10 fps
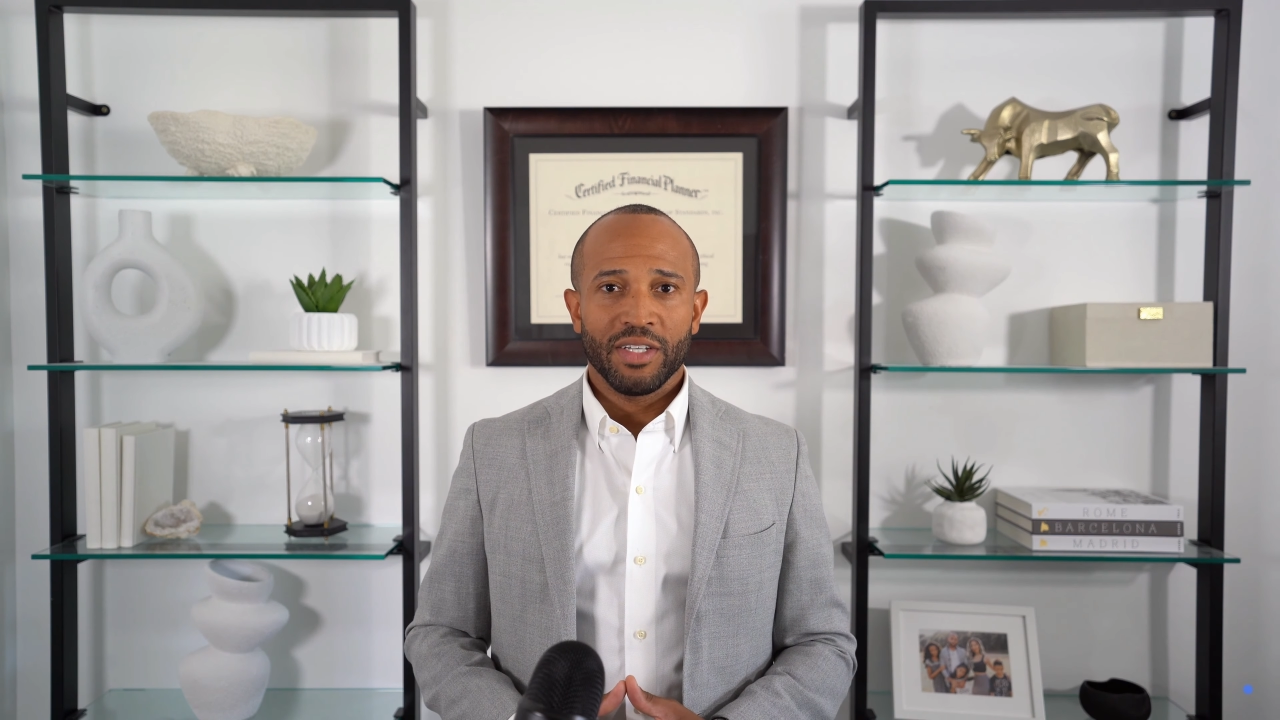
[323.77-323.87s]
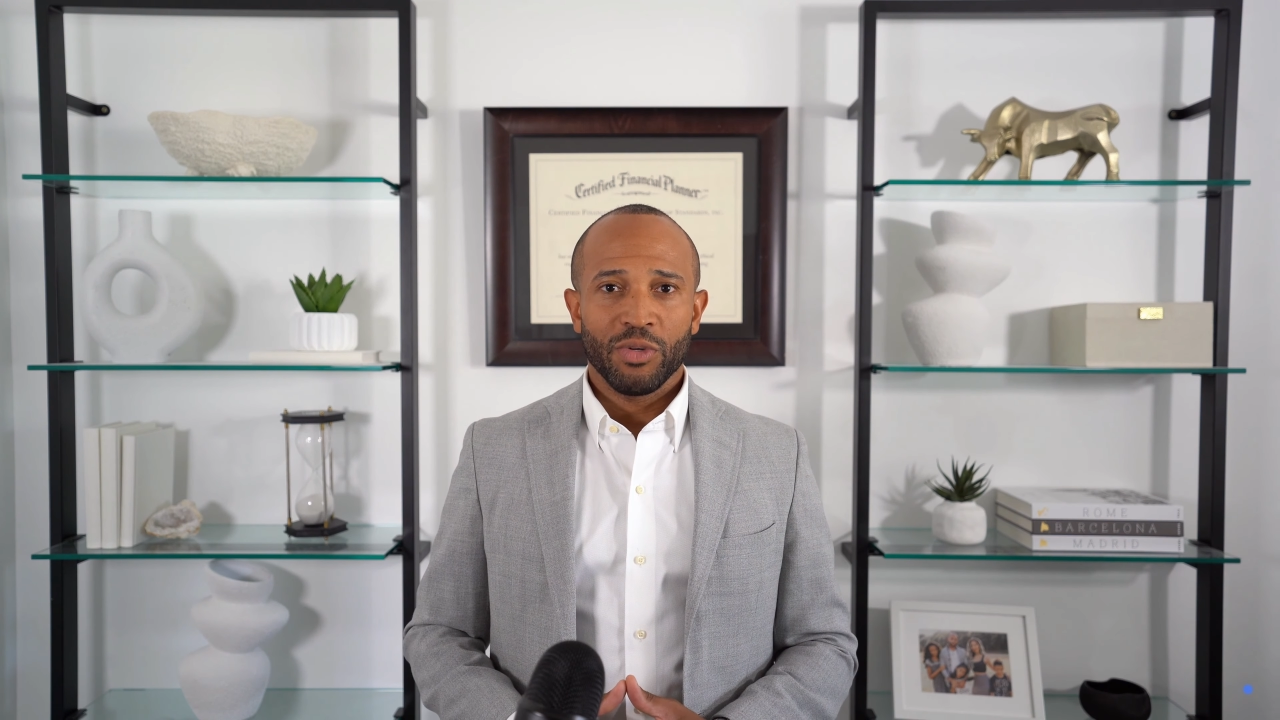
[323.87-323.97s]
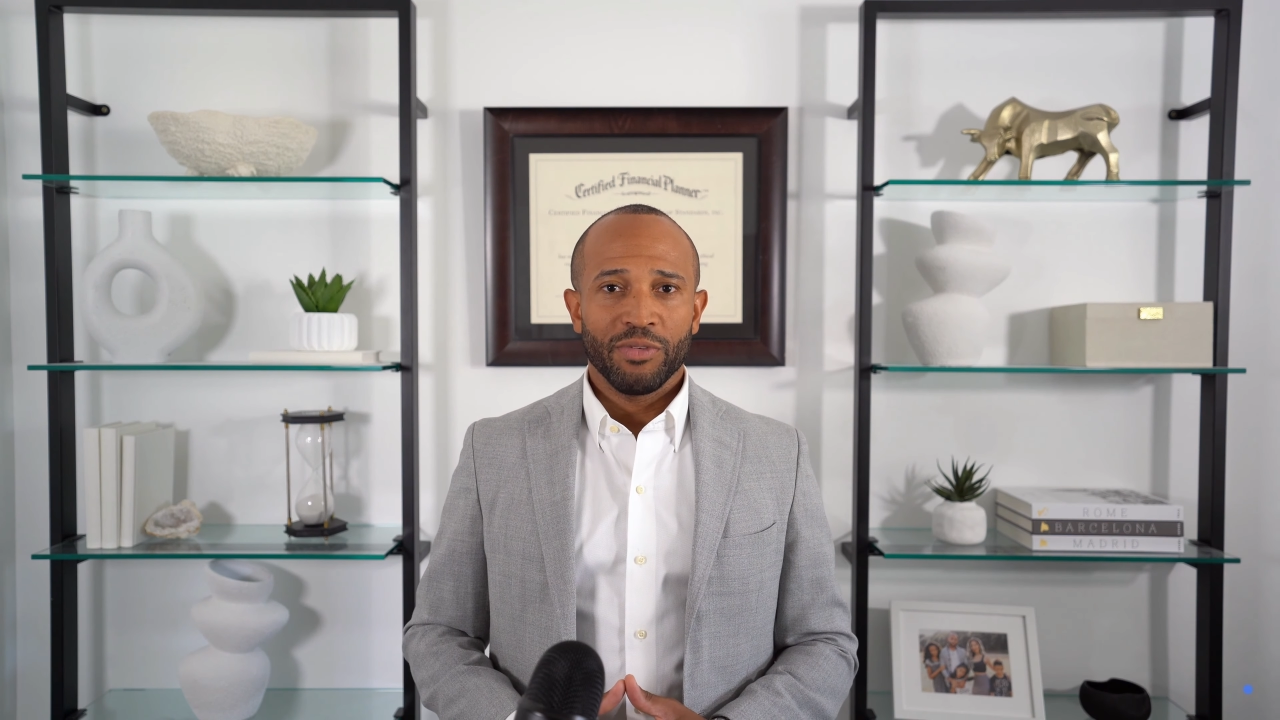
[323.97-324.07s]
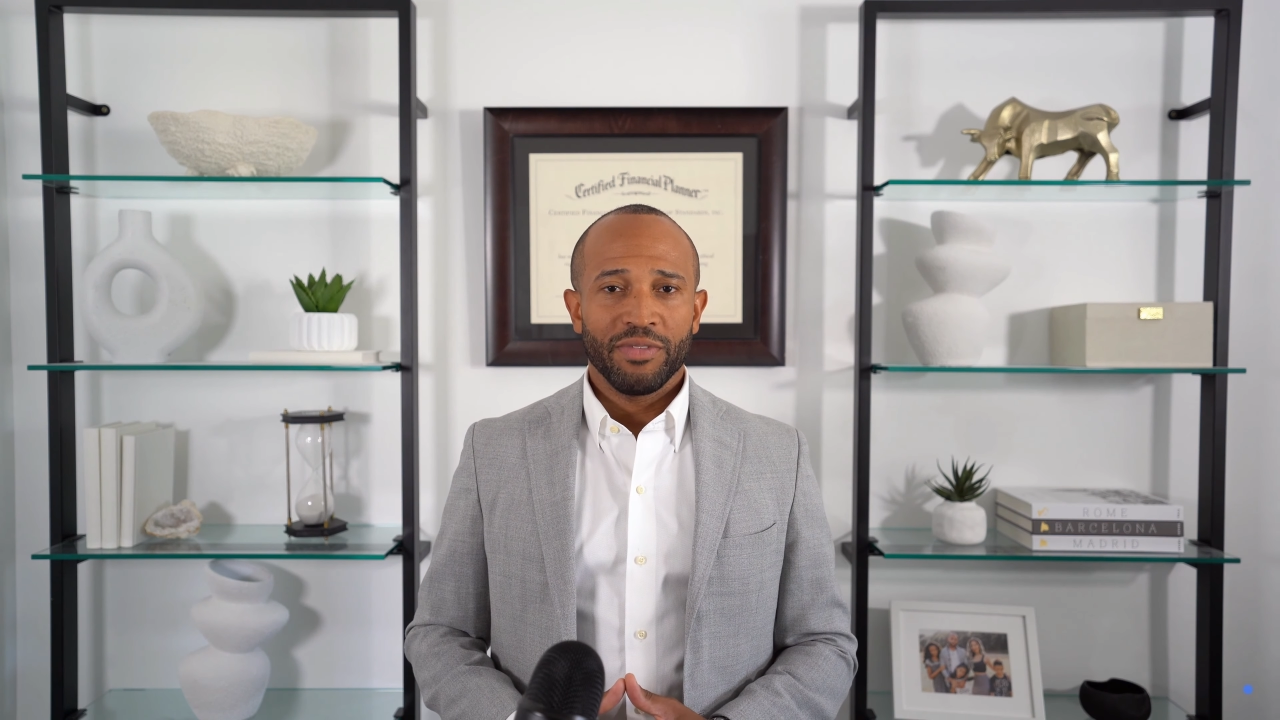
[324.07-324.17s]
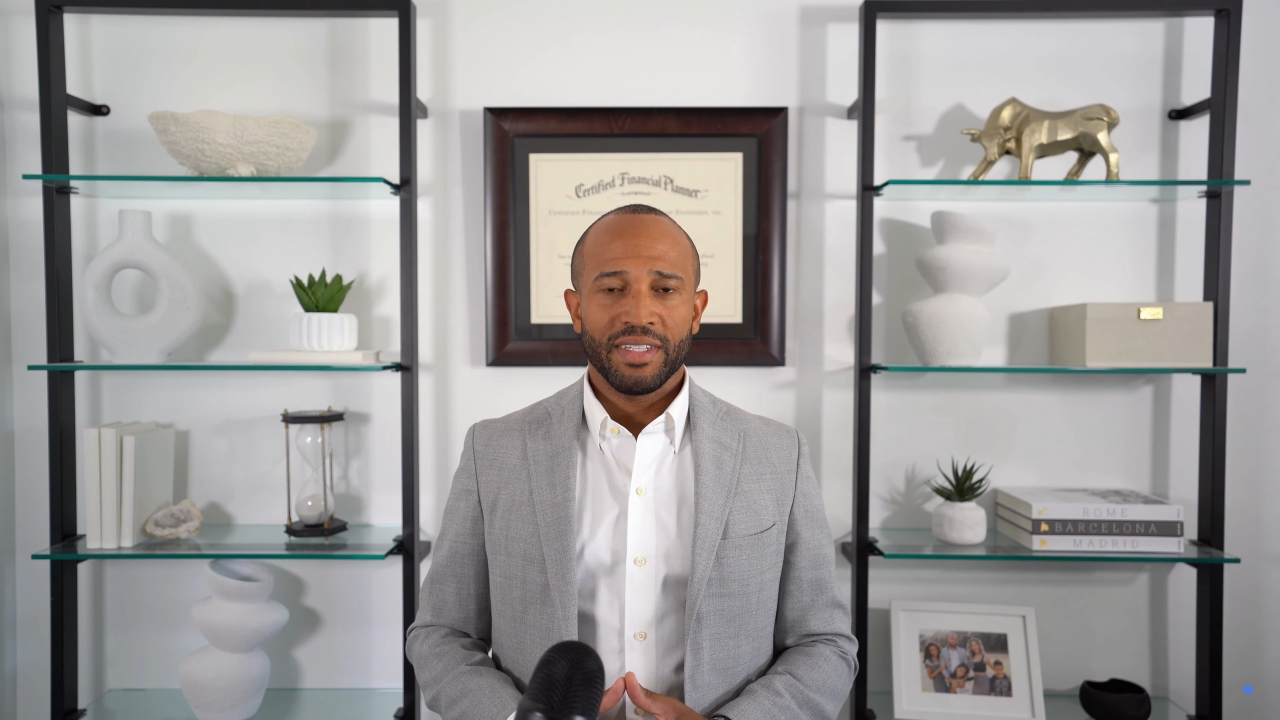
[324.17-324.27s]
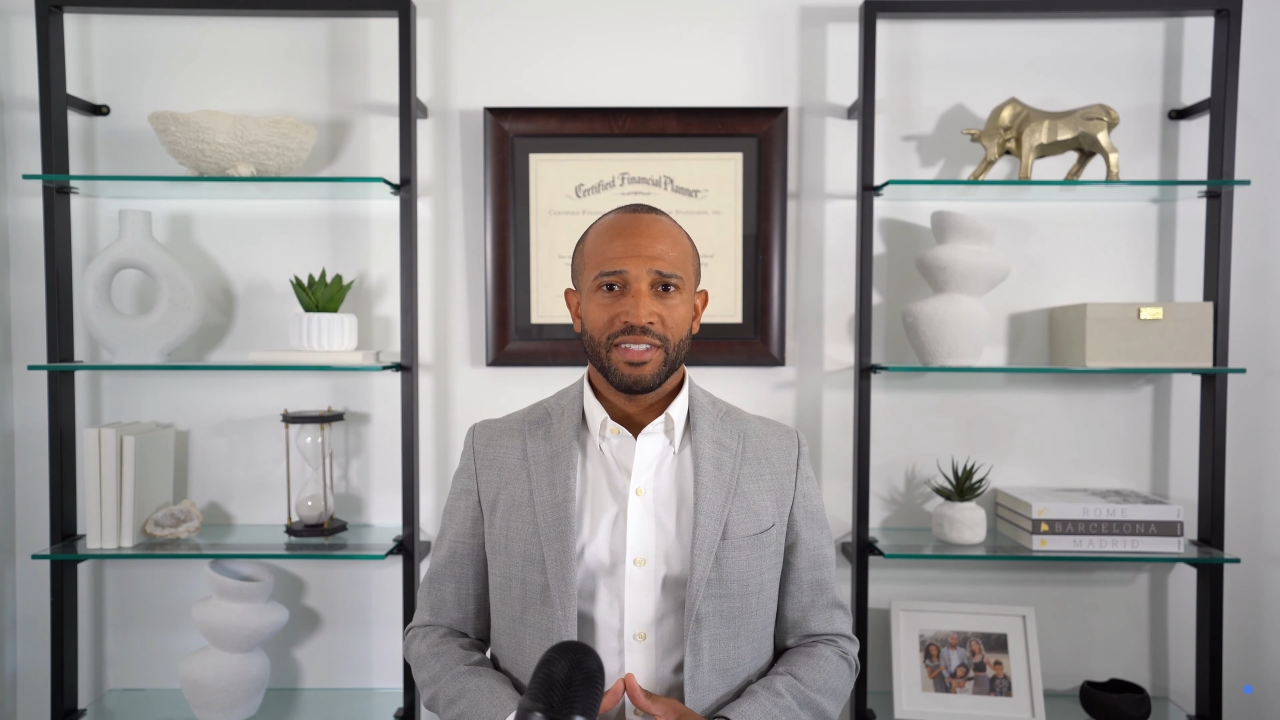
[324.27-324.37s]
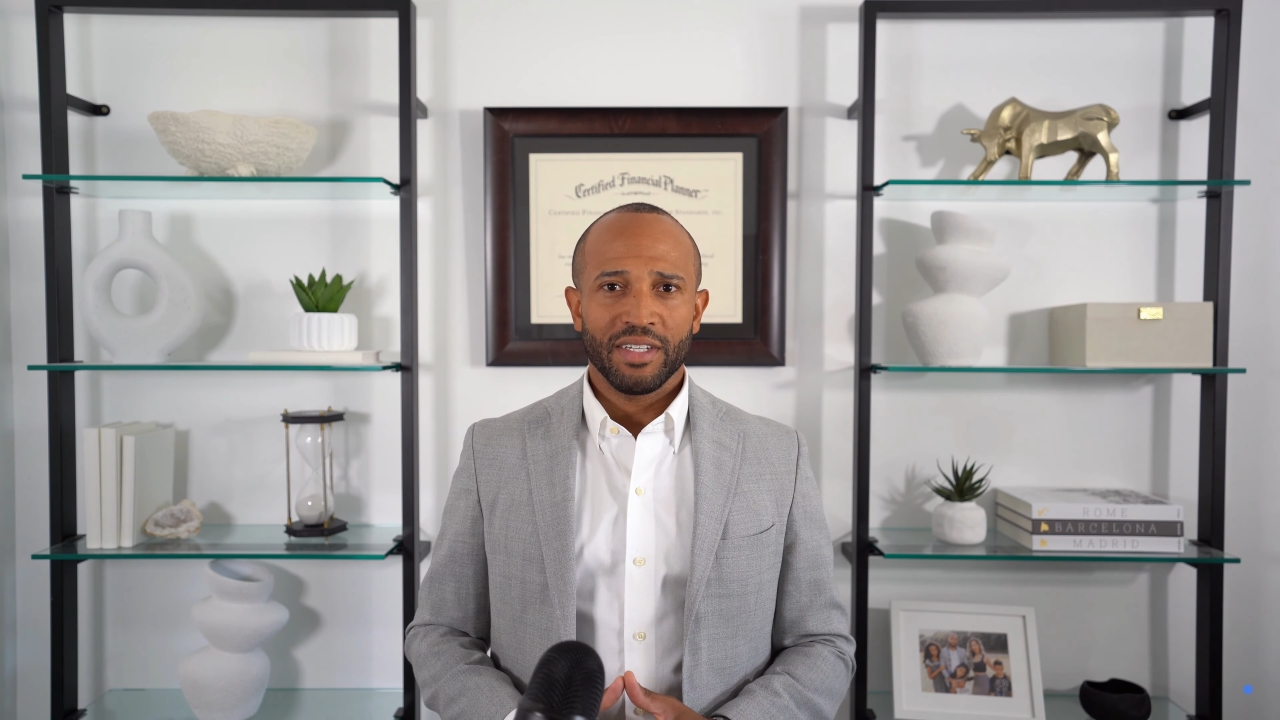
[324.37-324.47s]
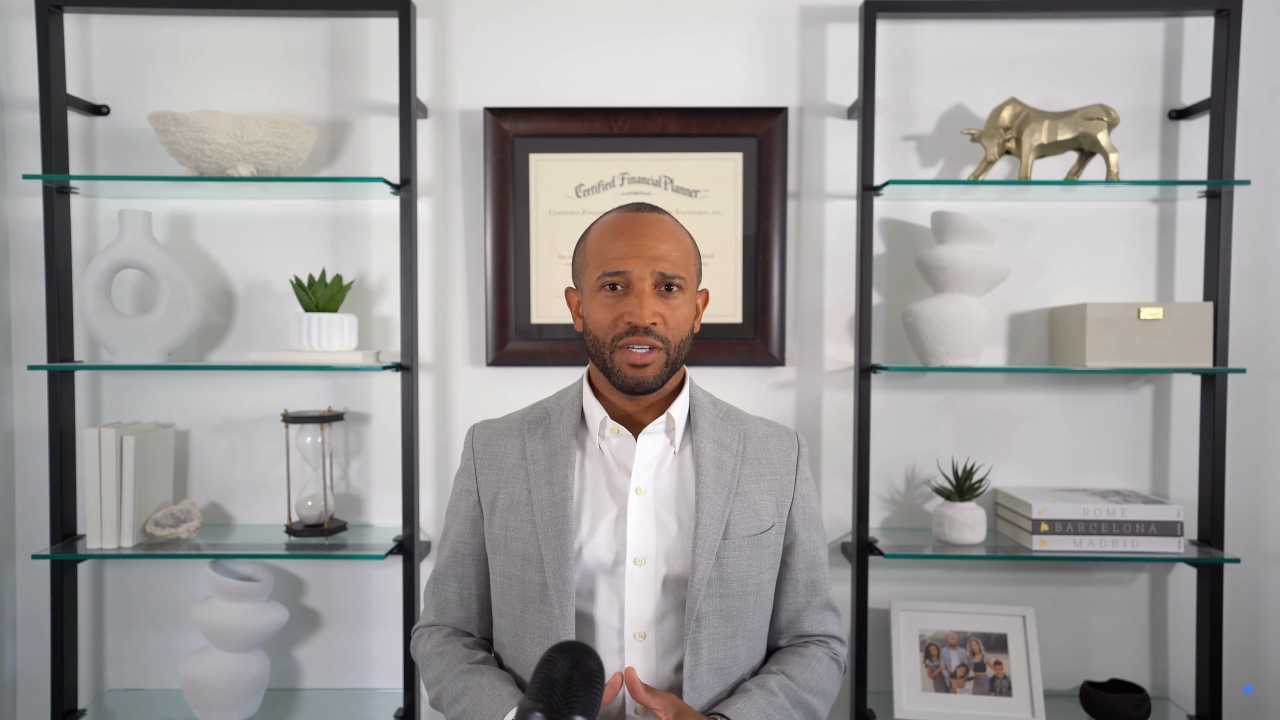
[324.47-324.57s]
you invested